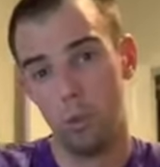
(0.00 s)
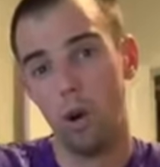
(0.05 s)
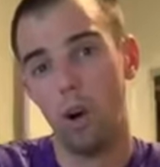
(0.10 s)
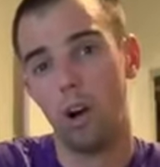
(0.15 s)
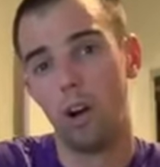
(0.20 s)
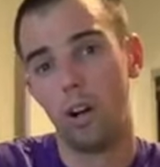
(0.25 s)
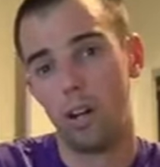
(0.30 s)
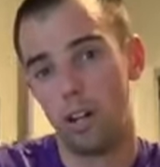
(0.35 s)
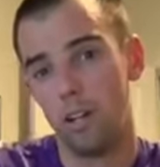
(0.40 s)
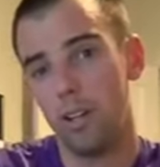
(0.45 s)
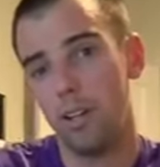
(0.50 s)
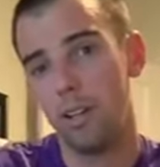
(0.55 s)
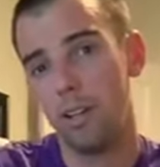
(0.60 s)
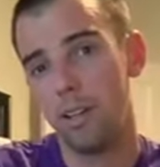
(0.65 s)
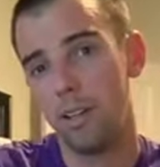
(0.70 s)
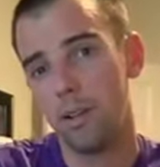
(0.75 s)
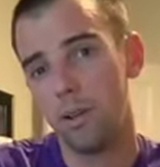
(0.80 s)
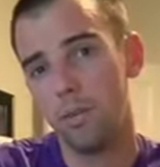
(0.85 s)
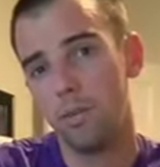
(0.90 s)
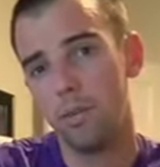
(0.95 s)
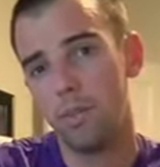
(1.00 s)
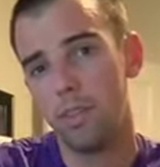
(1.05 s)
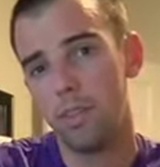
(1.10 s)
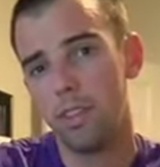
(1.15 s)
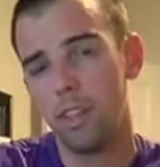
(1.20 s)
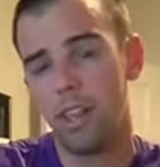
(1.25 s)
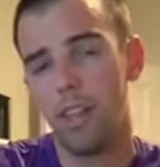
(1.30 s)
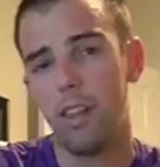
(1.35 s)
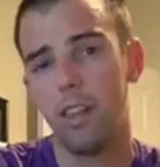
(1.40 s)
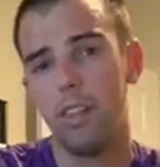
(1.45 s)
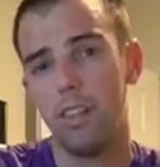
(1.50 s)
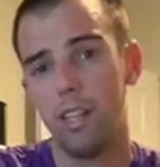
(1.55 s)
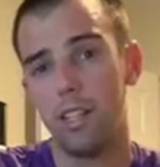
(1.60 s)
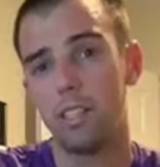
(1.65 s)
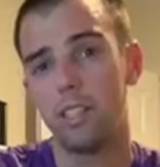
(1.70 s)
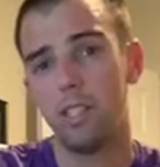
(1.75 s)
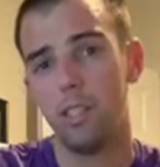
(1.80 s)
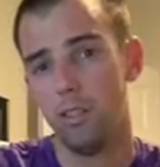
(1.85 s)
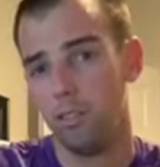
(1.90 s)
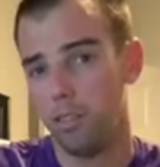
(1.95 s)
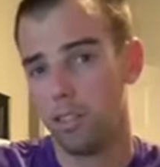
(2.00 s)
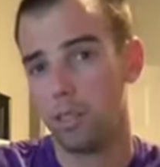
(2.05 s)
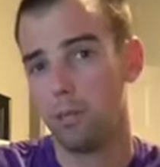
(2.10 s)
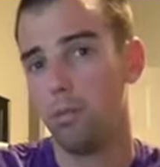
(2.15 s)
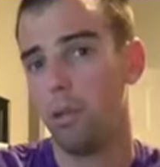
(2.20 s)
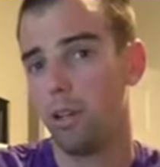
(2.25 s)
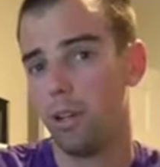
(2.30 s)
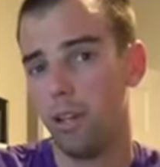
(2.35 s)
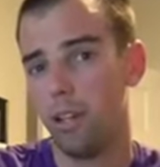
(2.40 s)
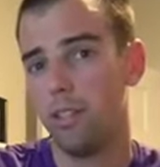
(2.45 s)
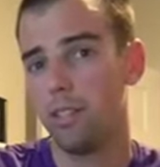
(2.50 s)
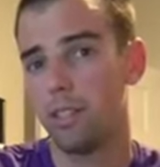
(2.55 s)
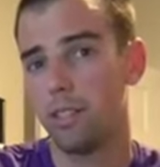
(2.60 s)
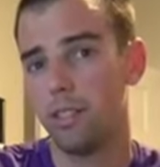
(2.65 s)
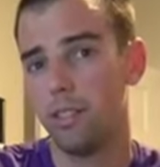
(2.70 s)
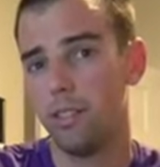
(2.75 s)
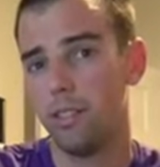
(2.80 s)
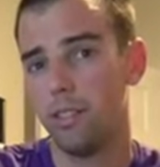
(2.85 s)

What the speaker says: are and the things that you've experienced.